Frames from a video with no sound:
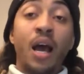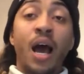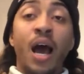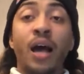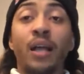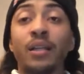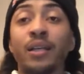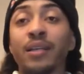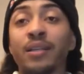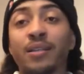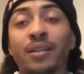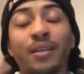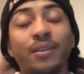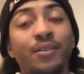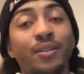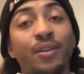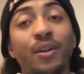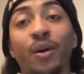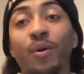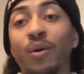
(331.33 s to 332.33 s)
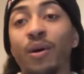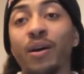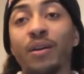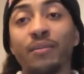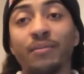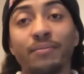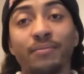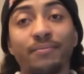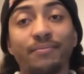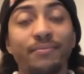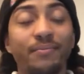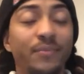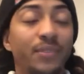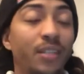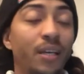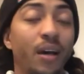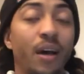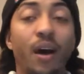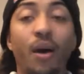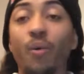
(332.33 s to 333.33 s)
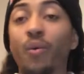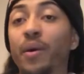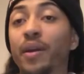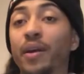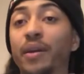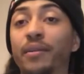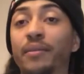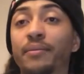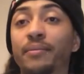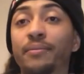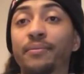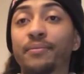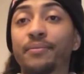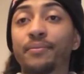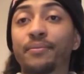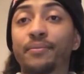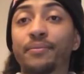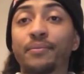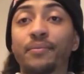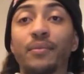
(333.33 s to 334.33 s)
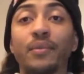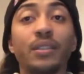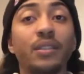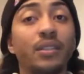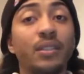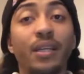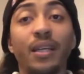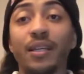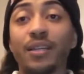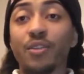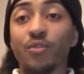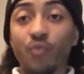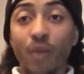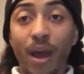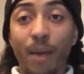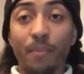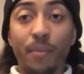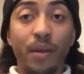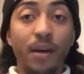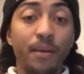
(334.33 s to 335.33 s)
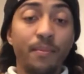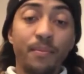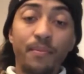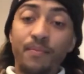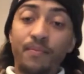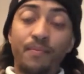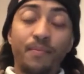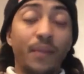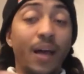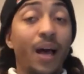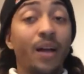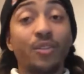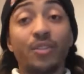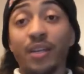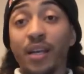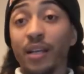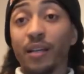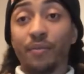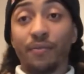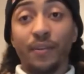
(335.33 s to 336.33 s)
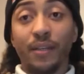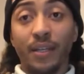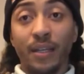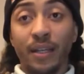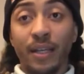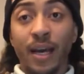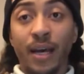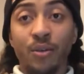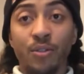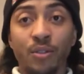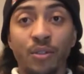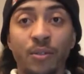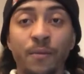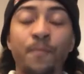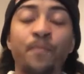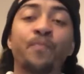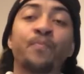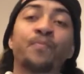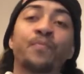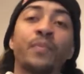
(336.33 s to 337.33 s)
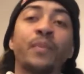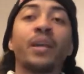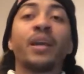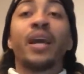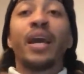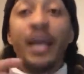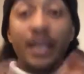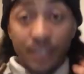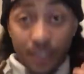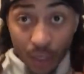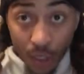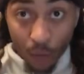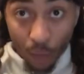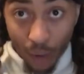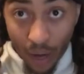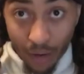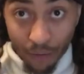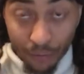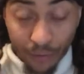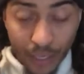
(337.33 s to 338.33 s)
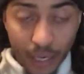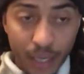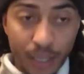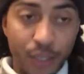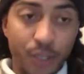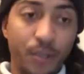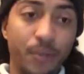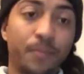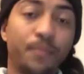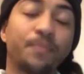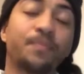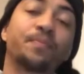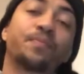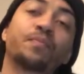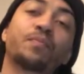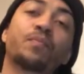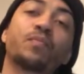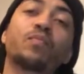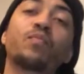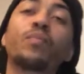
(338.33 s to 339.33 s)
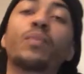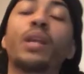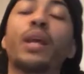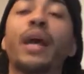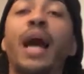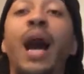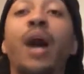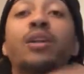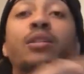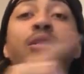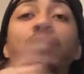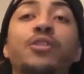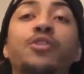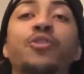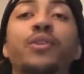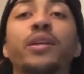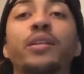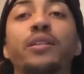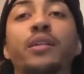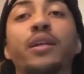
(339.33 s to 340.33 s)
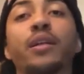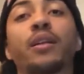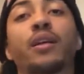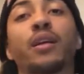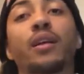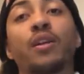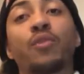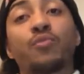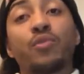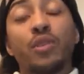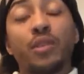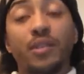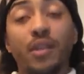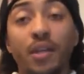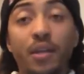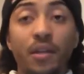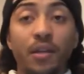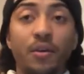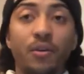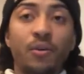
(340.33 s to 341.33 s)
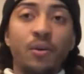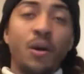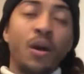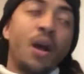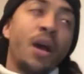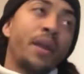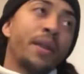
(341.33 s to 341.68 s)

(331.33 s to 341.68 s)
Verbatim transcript: Ali said, You know what? To hell with it. Let's get this wrapped up. I'll take the 50000 Instant gratification. How does this translate to getting a real estate deal?